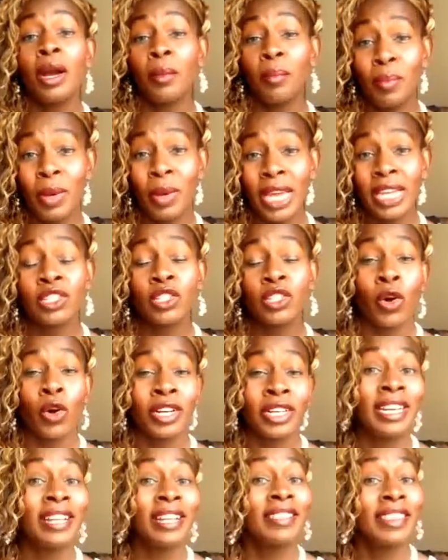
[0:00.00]
based on
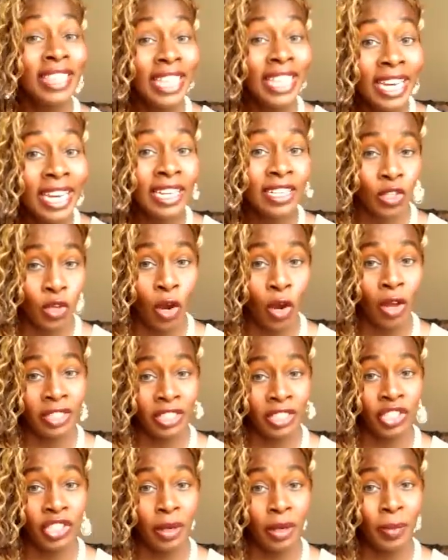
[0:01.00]
an athletic
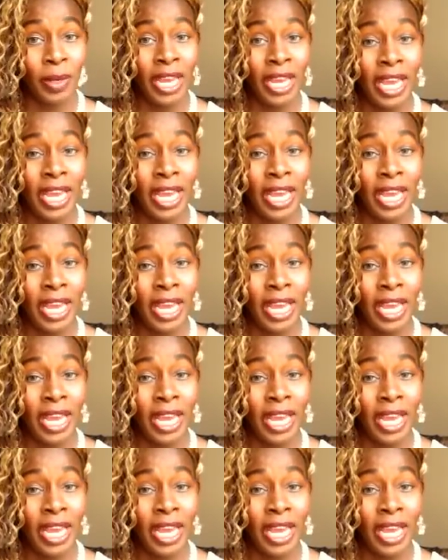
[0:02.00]
scholarship.